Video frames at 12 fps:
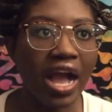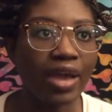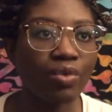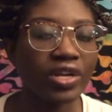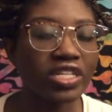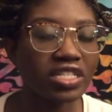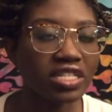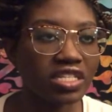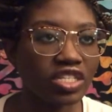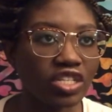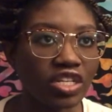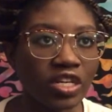I went into
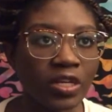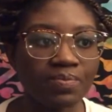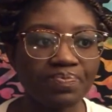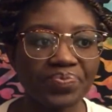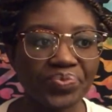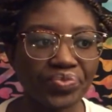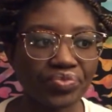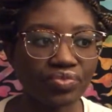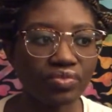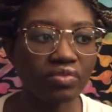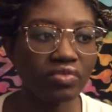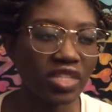this year,
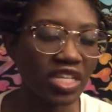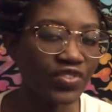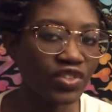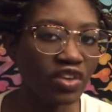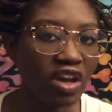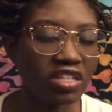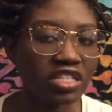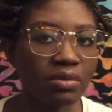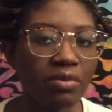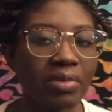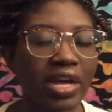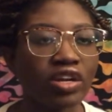if you caught
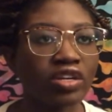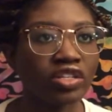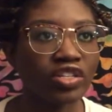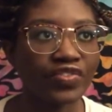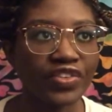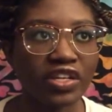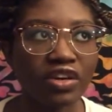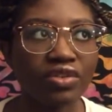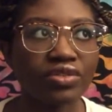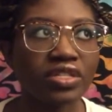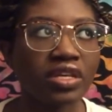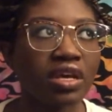some of my earlier
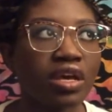videos,